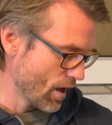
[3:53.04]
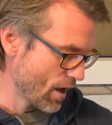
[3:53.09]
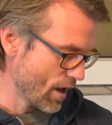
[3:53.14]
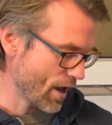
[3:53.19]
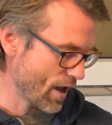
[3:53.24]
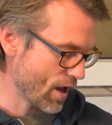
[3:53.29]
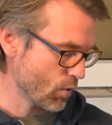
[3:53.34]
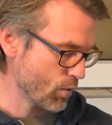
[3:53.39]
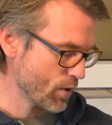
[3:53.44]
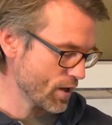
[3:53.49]

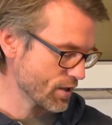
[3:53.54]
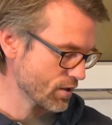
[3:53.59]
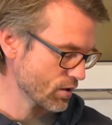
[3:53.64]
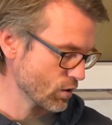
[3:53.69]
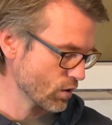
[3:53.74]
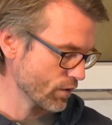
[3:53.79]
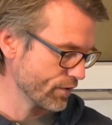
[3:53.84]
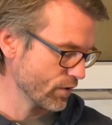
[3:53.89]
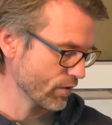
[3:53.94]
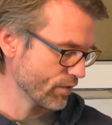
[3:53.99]
Aeration
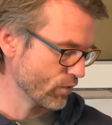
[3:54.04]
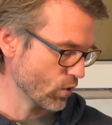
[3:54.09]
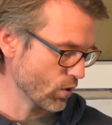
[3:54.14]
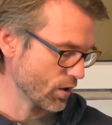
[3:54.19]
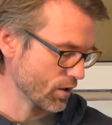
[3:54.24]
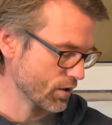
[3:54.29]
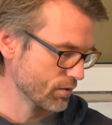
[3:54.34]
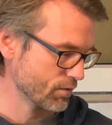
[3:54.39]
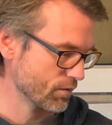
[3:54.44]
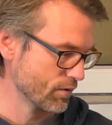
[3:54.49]
of your
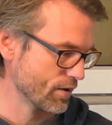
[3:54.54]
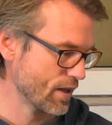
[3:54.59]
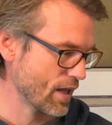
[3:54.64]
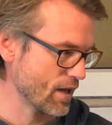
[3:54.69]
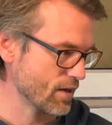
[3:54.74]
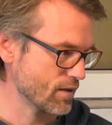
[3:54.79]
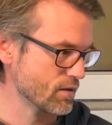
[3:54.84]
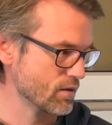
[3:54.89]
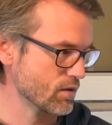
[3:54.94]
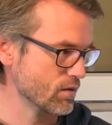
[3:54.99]
wort,
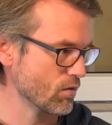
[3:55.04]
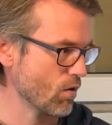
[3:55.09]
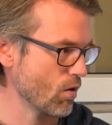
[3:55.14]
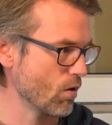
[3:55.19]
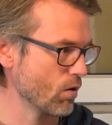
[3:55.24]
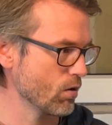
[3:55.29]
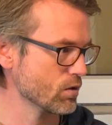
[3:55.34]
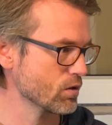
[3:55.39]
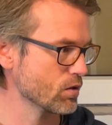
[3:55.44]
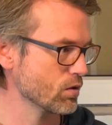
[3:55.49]
that's
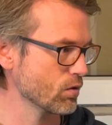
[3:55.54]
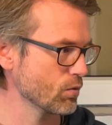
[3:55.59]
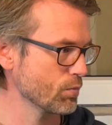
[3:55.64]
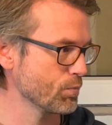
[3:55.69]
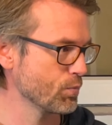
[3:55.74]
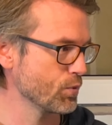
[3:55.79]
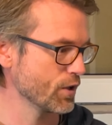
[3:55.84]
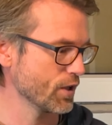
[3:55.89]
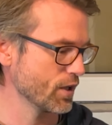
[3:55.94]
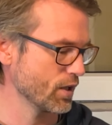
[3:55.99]
also
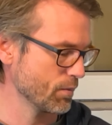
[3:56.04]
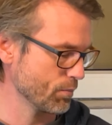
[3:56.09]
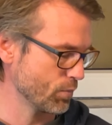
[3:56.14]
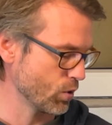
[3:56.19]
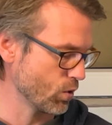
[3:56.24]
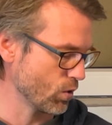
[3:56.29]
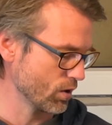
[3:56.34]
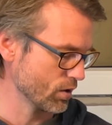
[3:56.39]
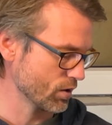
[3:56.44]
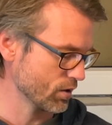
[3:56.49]
pretty
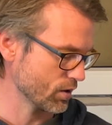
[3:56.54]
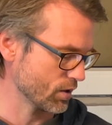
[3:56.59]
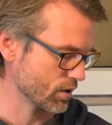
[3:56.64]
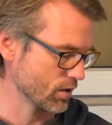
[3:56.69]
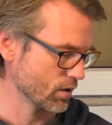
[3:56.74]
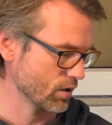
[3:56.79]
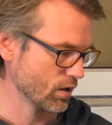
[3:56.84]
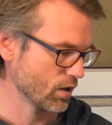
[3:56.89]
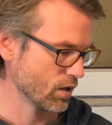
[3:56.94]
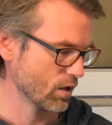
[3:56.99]
important,
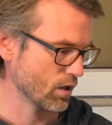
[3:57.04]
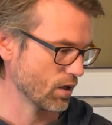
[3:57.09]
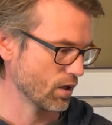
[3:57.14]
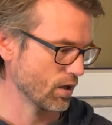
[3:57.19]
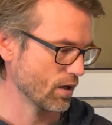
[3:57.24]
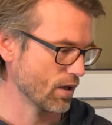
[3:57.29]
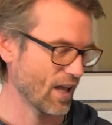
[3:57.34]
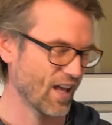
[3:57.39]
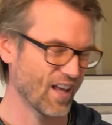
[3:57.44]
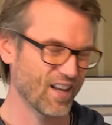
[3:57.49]

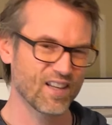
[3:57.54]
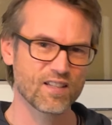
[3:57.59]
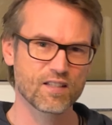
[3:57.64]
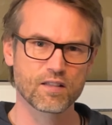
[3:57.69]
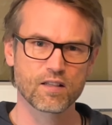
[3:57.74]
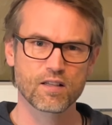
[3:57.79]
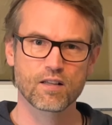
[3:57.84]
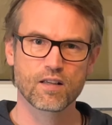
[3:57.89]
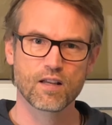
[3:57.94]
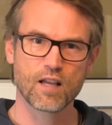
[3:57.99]
and
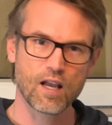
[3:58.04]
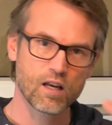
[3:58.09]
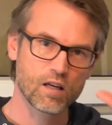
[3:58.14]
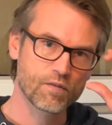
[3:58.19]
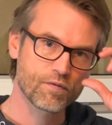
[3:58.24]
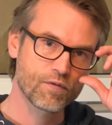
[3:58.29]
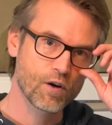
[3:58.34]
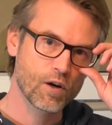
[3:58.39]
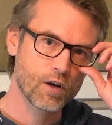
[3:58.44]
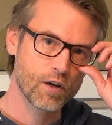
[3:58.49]
it's kind
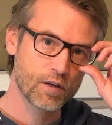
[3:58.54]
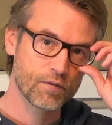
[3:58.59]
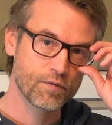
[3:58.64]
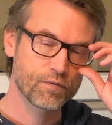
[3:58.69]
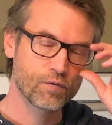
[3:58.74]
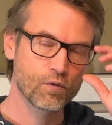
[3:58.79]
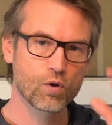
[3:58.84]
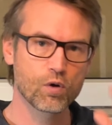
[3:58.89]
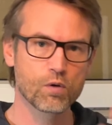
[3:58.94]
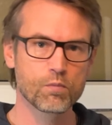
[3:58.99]
of harder
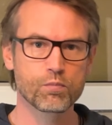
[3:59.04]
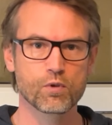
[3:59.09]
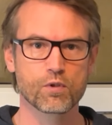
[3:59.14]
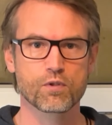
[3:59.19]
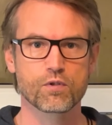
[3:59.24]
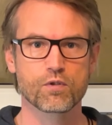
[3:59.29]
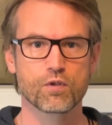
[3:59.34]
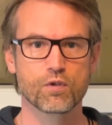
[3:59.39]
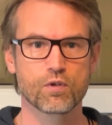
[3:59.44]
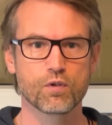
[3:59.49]
for
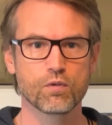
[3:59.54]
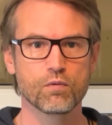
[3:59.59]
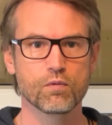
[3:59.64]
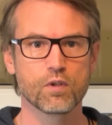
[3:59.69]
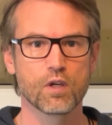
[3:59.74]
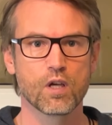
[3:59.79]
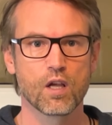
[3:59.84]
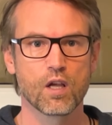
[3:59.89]
homebrewers to do.